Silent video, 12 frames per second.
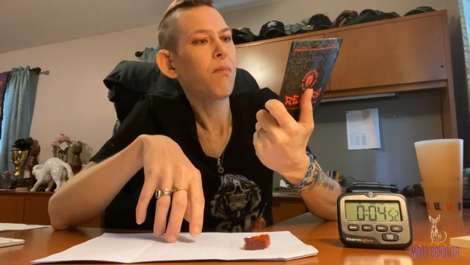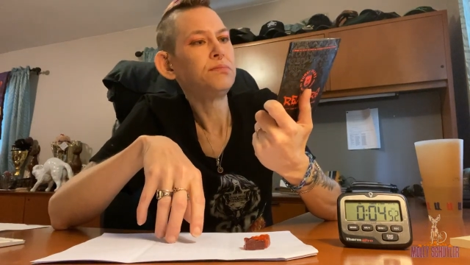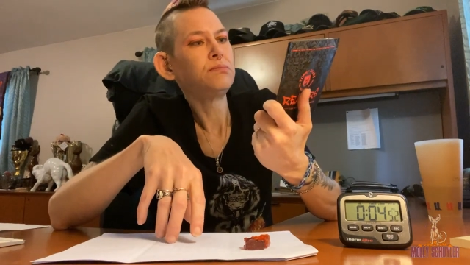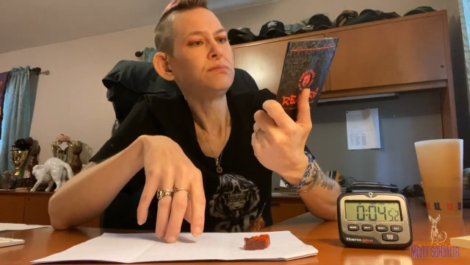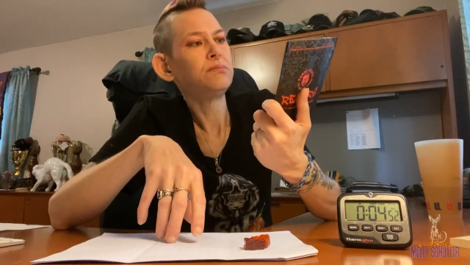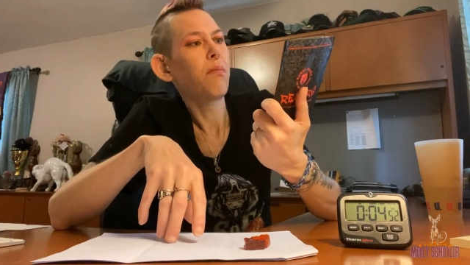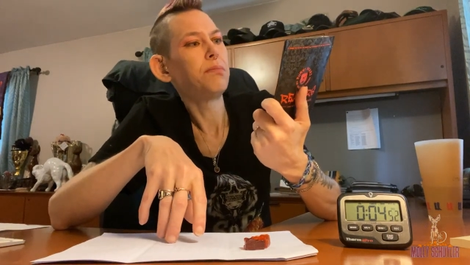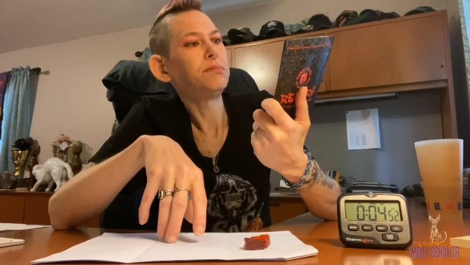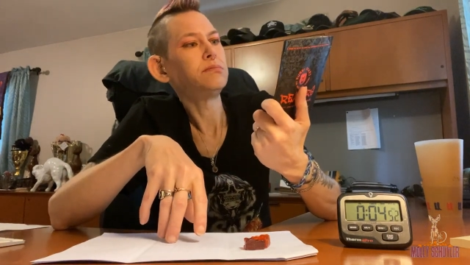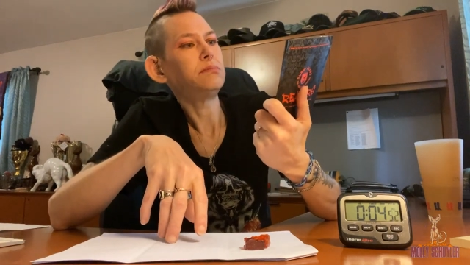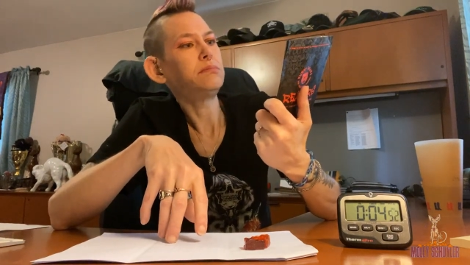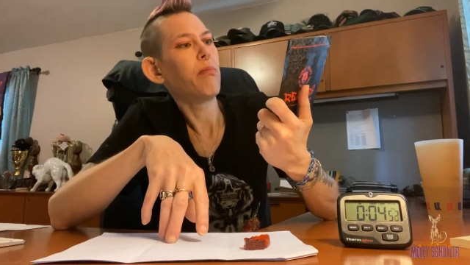
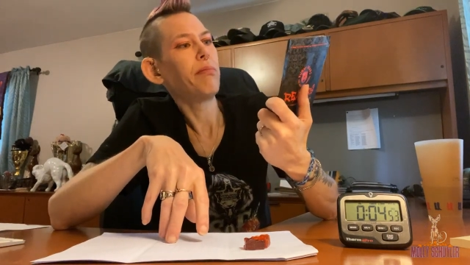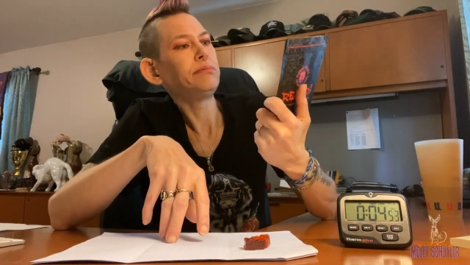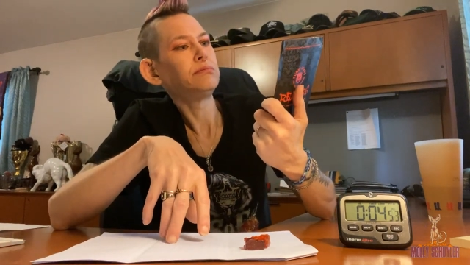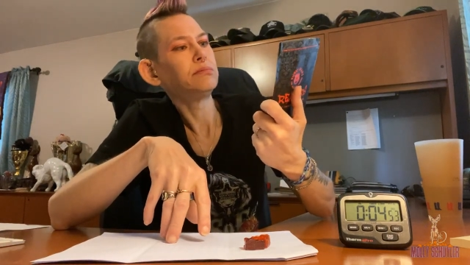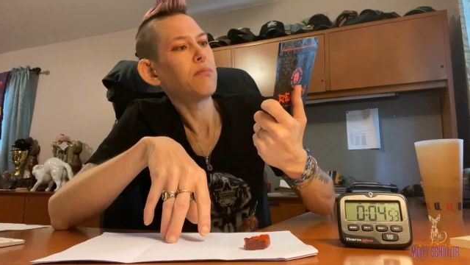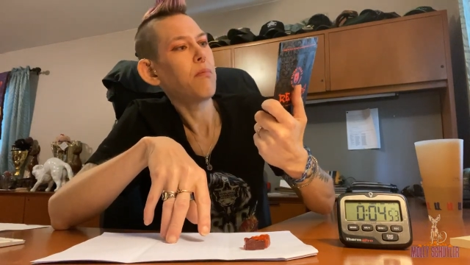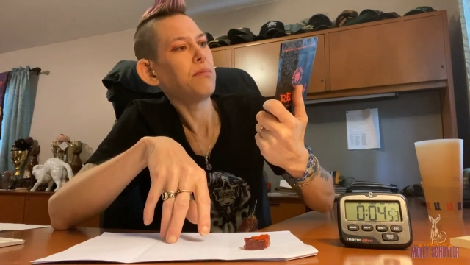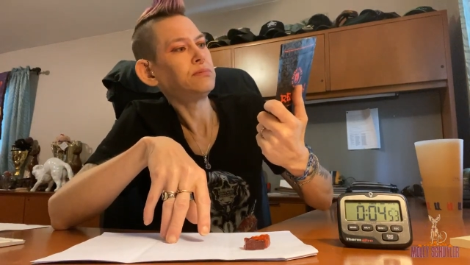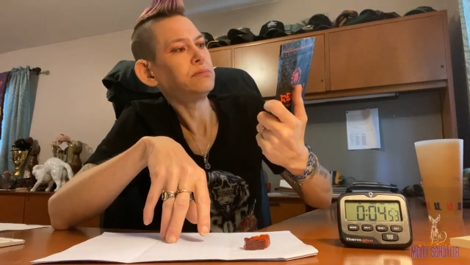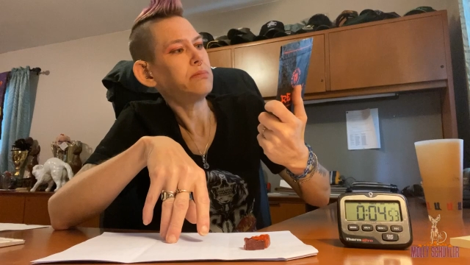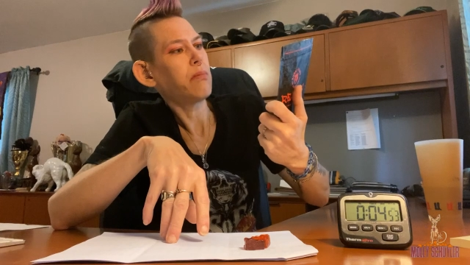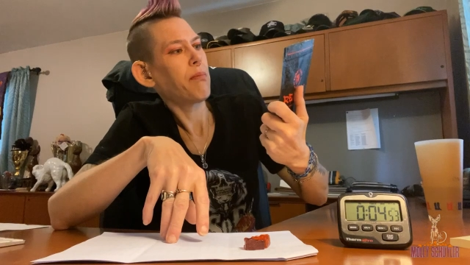
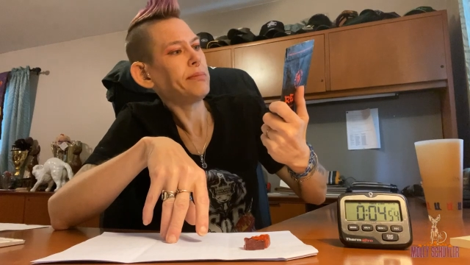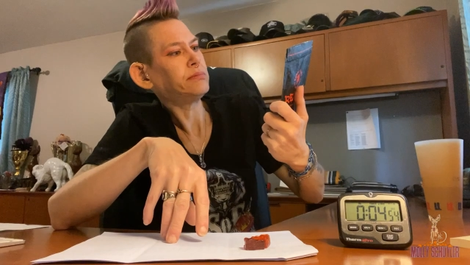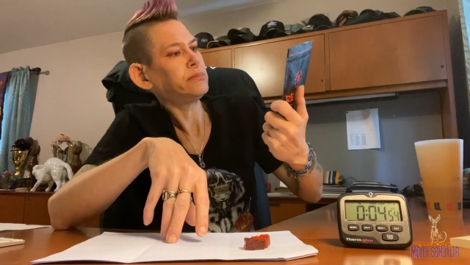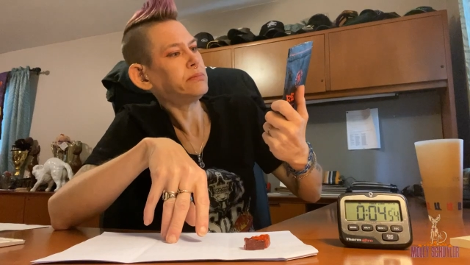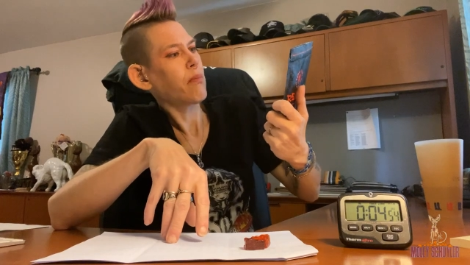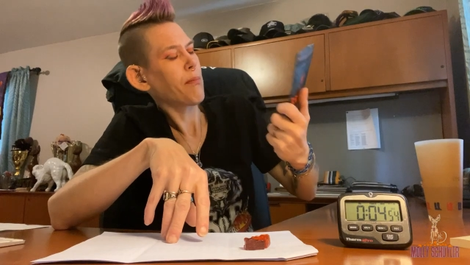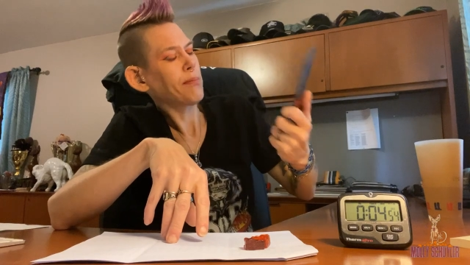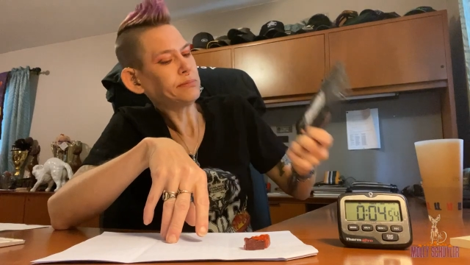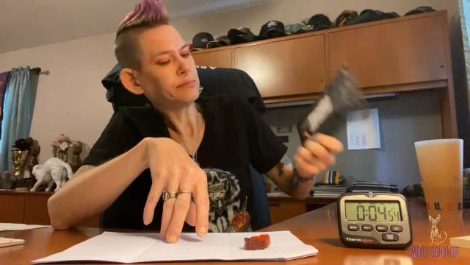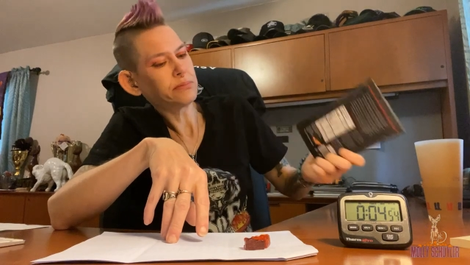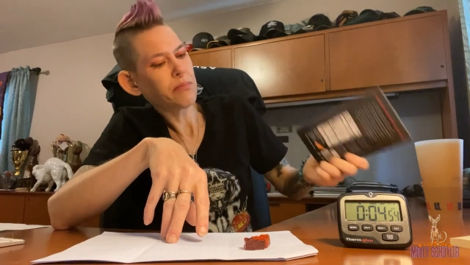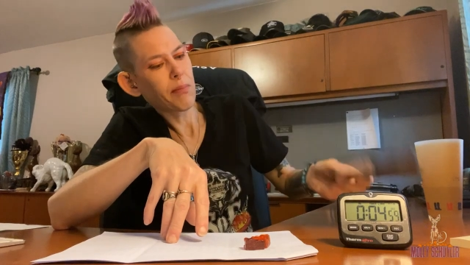
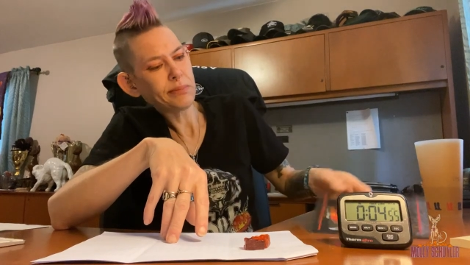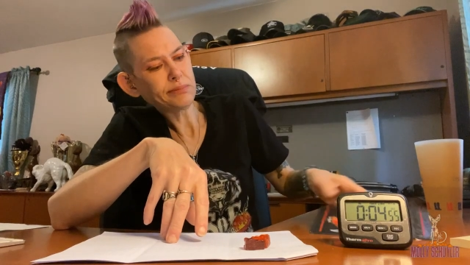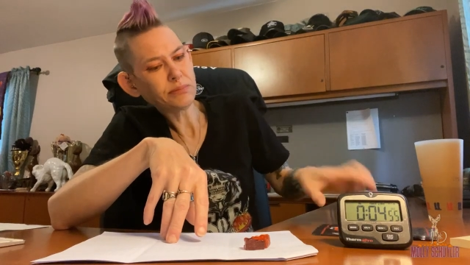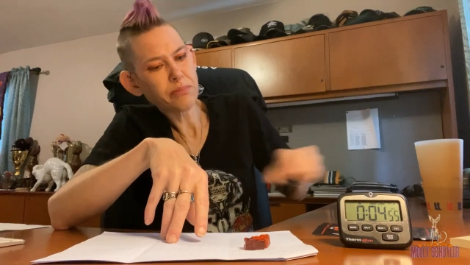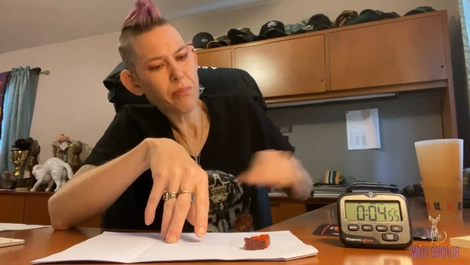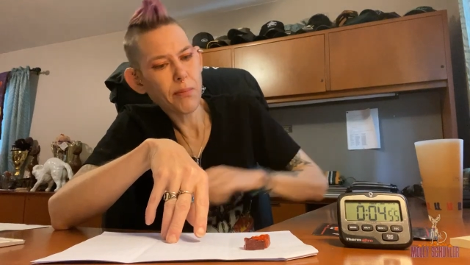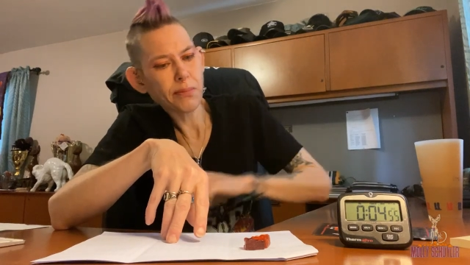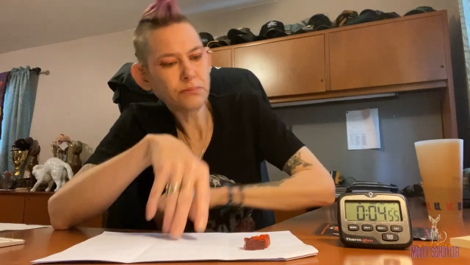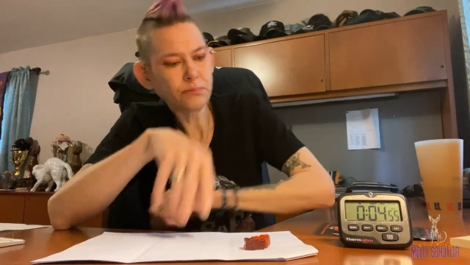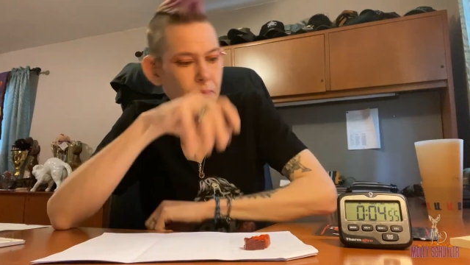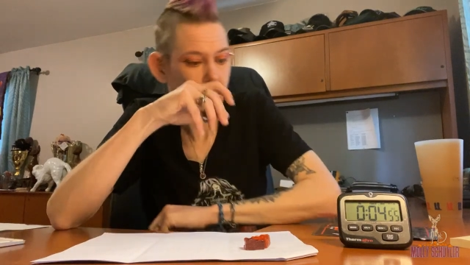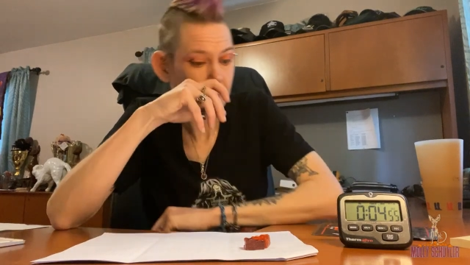
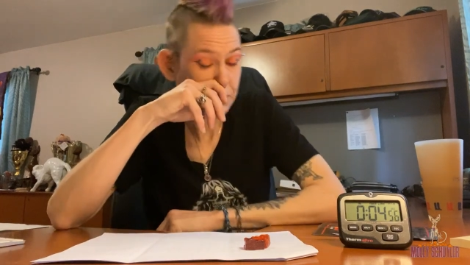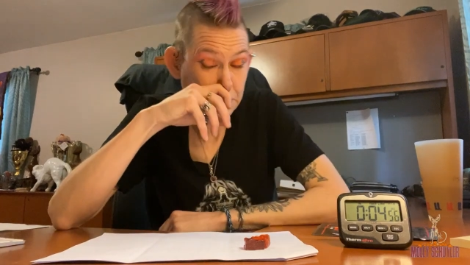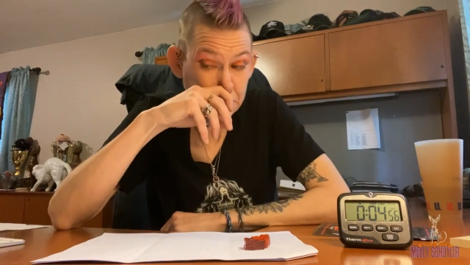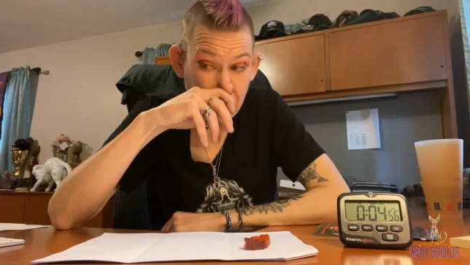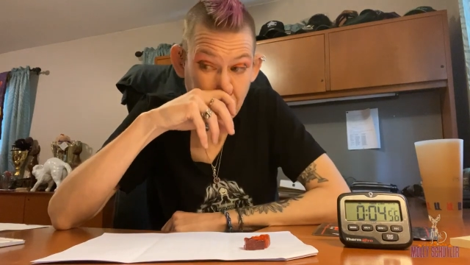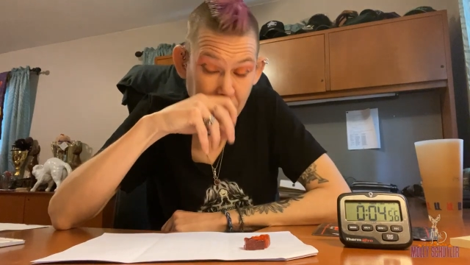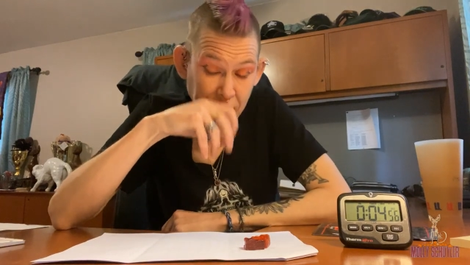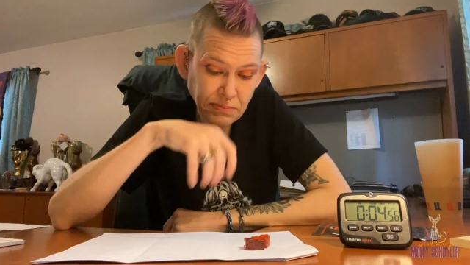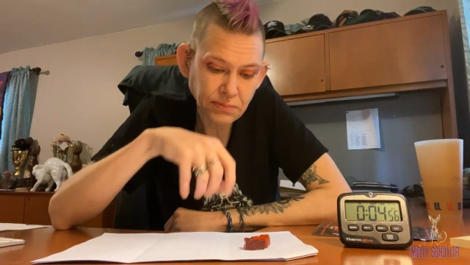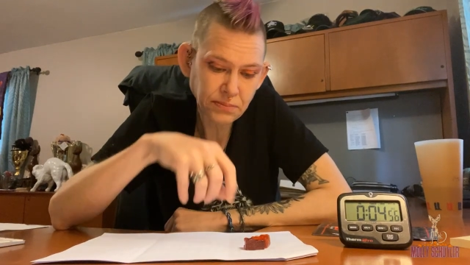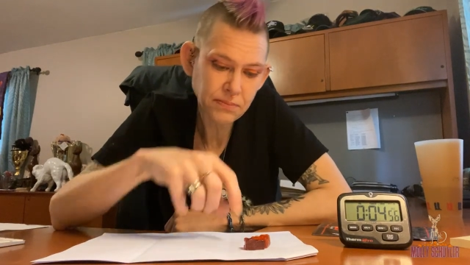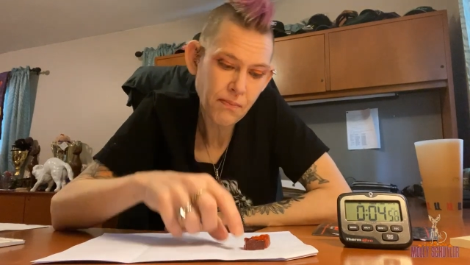
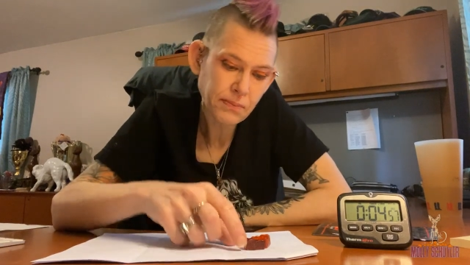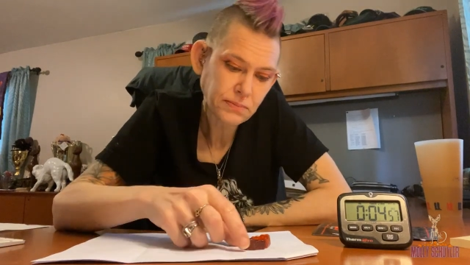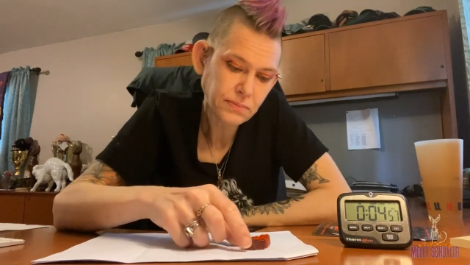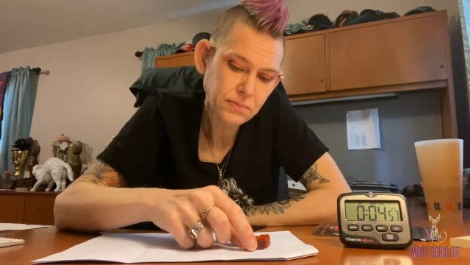(no one is talking)